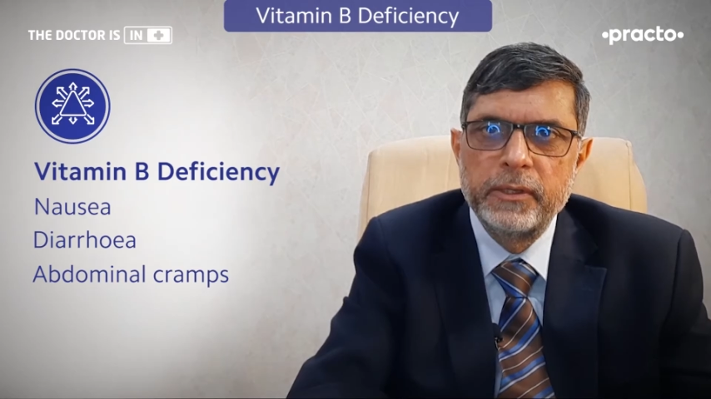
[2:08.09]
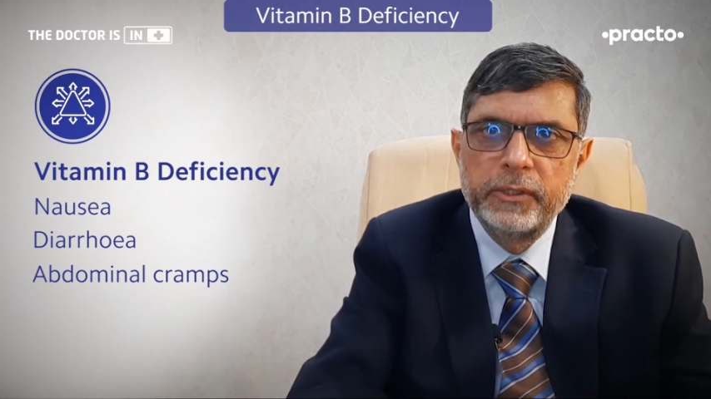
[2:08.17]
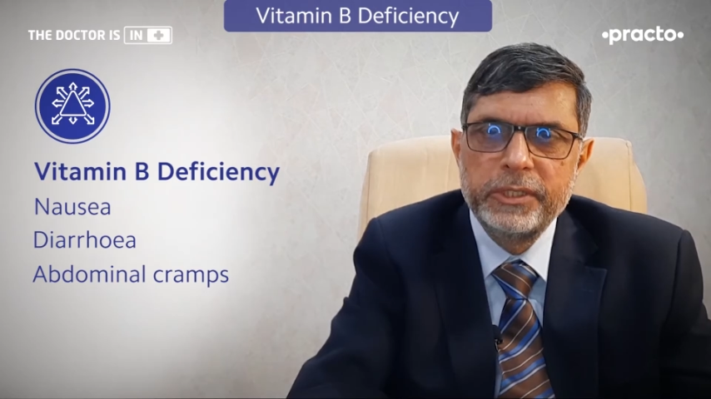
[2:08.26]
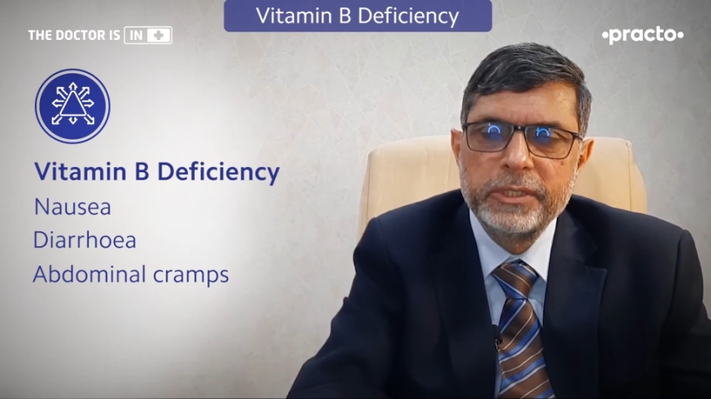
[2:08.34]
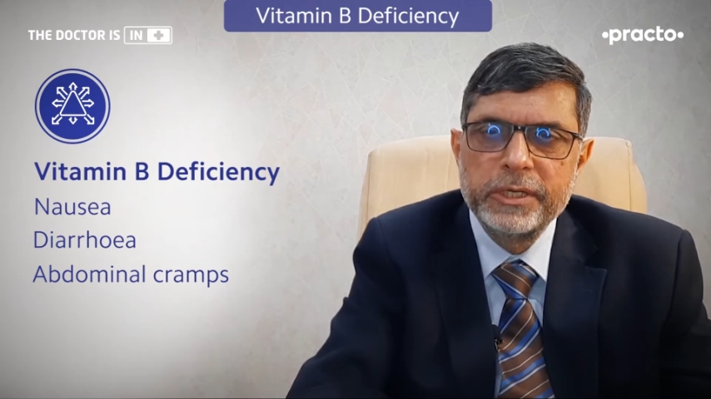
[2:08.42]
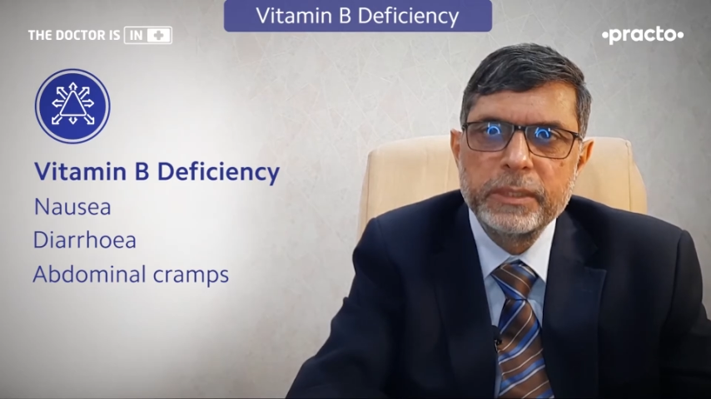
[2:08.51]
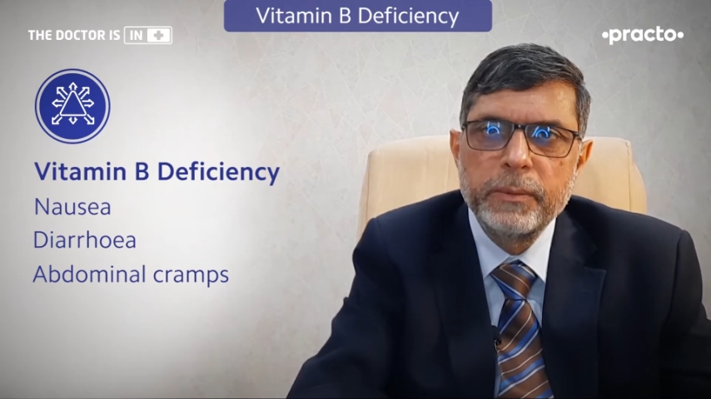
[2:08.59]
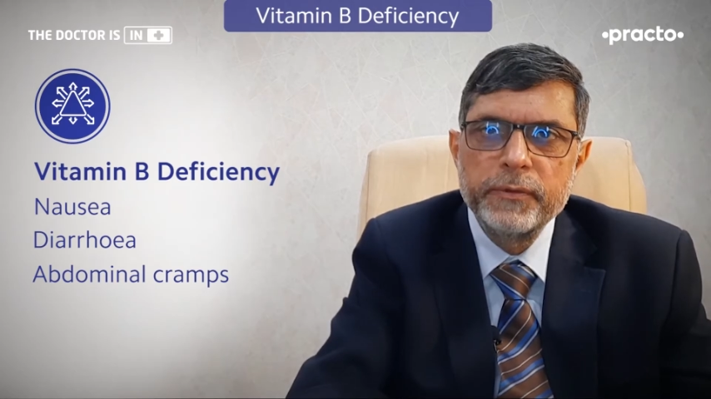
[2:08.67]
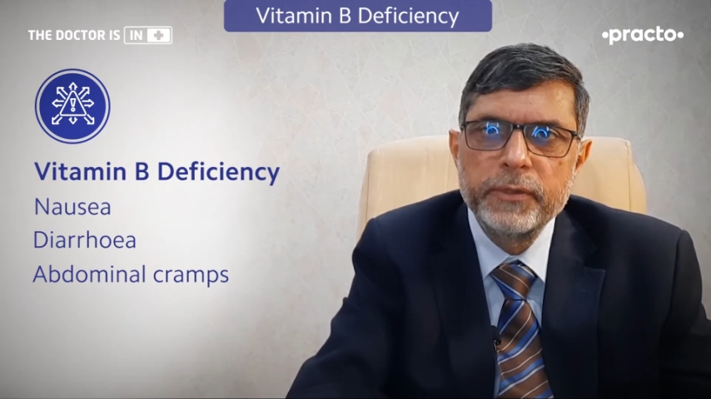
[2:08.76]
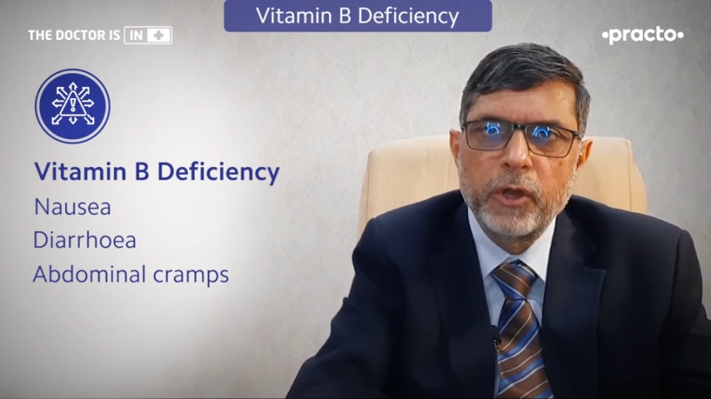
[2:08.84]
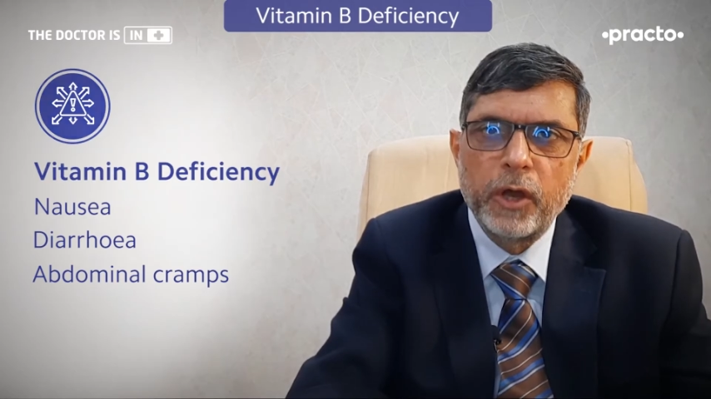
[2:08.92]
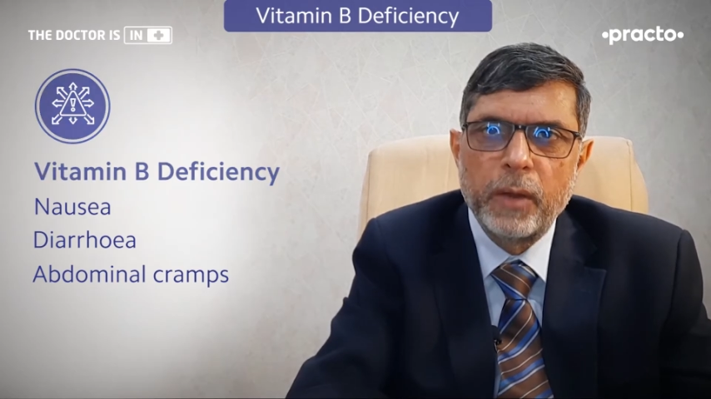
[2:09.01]
These are some
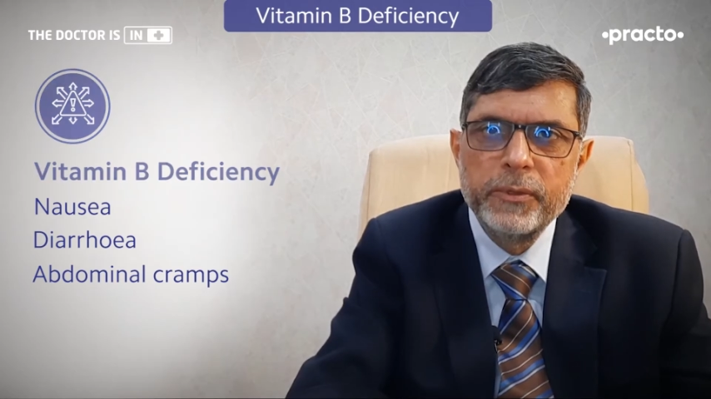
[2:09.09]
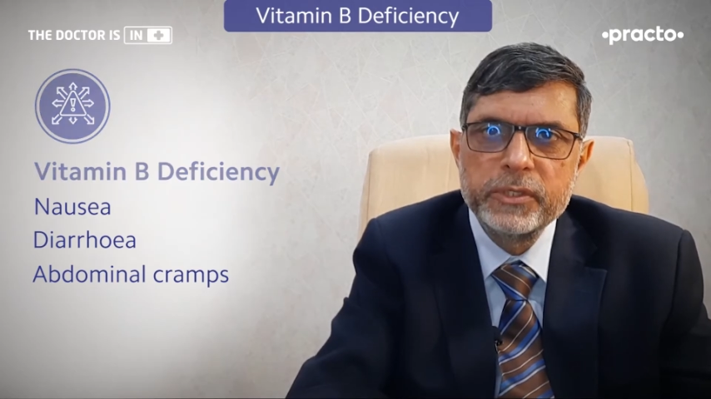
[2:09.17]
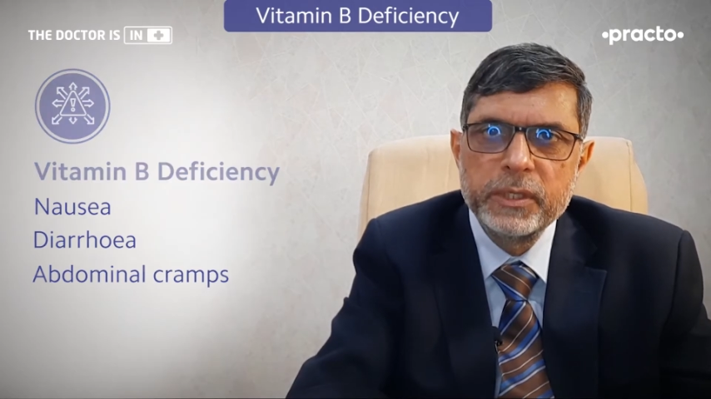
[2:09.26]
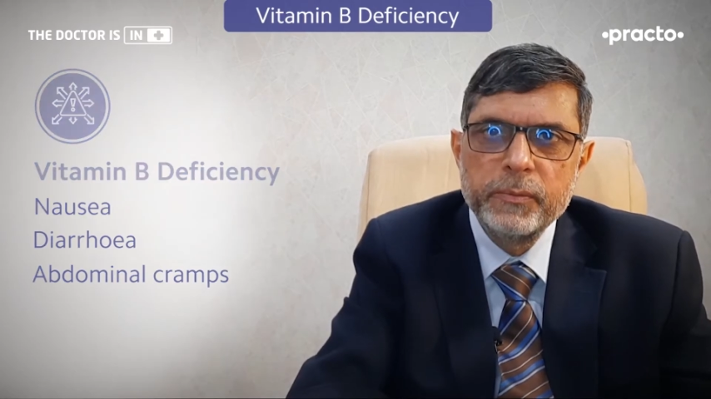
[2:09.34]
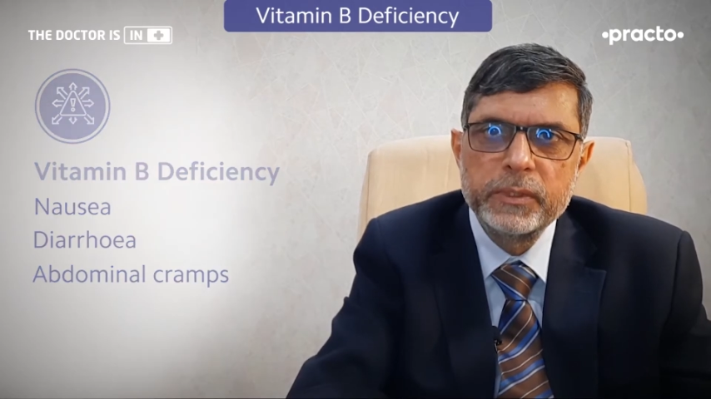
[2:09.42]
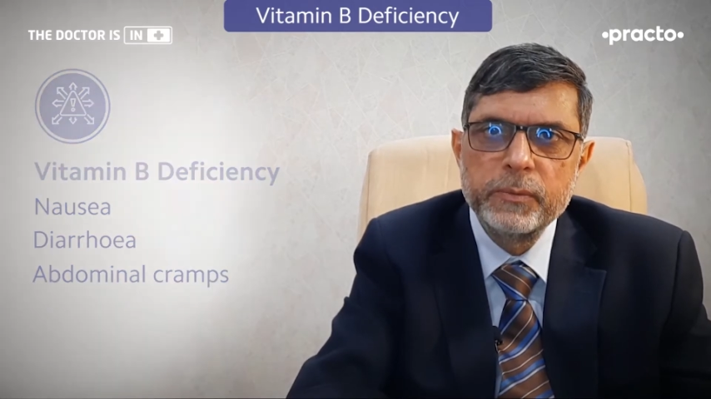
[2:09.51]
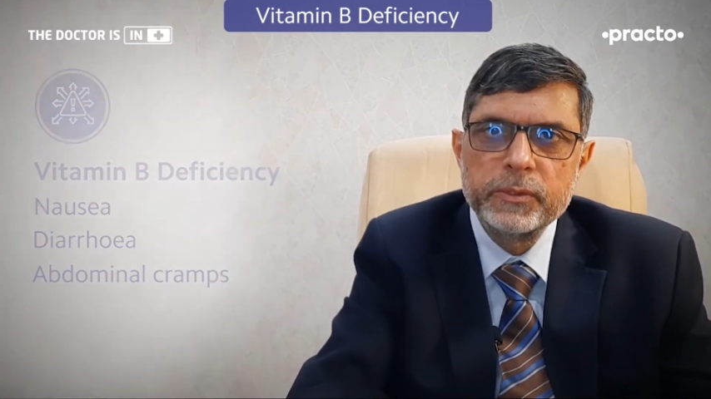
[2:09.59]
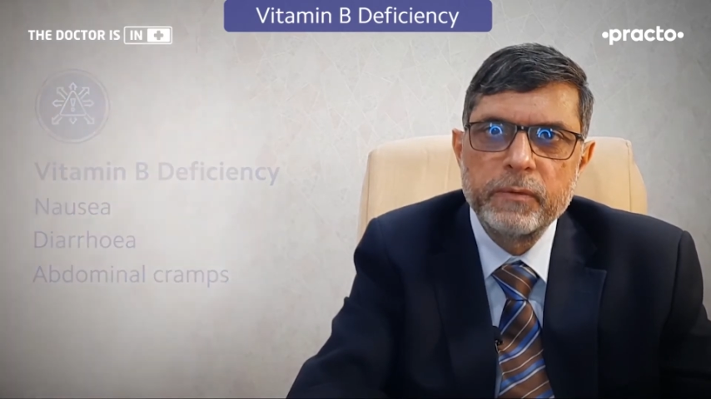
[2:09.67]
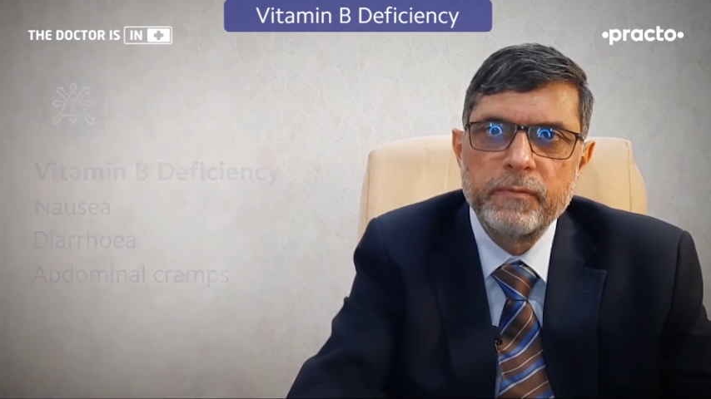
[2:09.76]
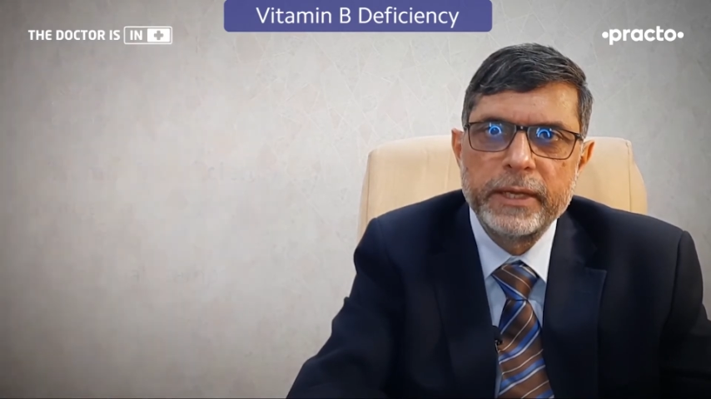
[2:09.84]
of the common symptoms of